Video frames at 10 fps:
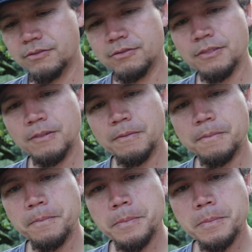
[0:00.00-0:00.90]

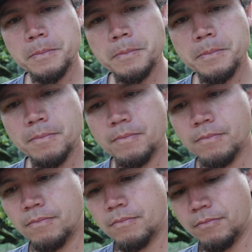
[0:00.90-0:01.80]

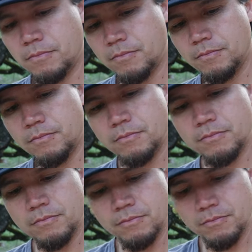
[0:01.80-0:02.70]

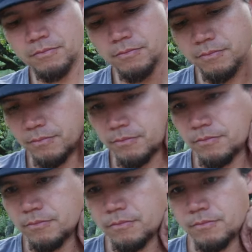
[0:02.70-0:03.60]

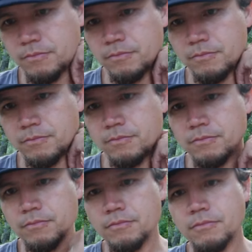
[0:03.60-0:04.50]
(no one is talking)